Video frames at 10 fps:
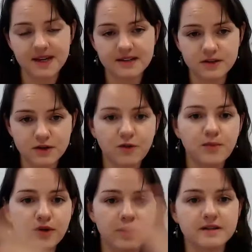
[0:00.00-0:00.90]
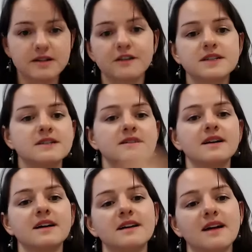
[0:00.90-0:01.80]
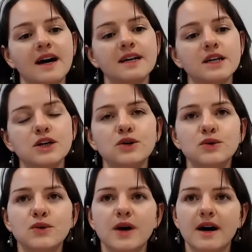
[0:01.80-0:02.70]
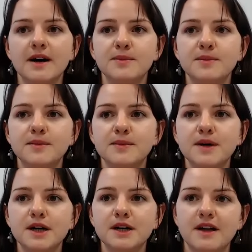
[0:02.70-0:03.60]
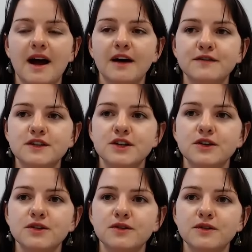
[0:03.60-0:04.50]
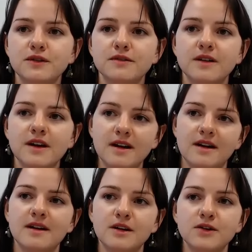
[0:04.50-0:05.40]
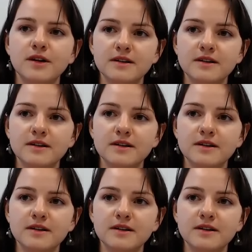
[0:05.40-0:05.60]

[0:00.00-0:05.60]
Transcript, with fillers: it's a sort of product service design, and you have to, your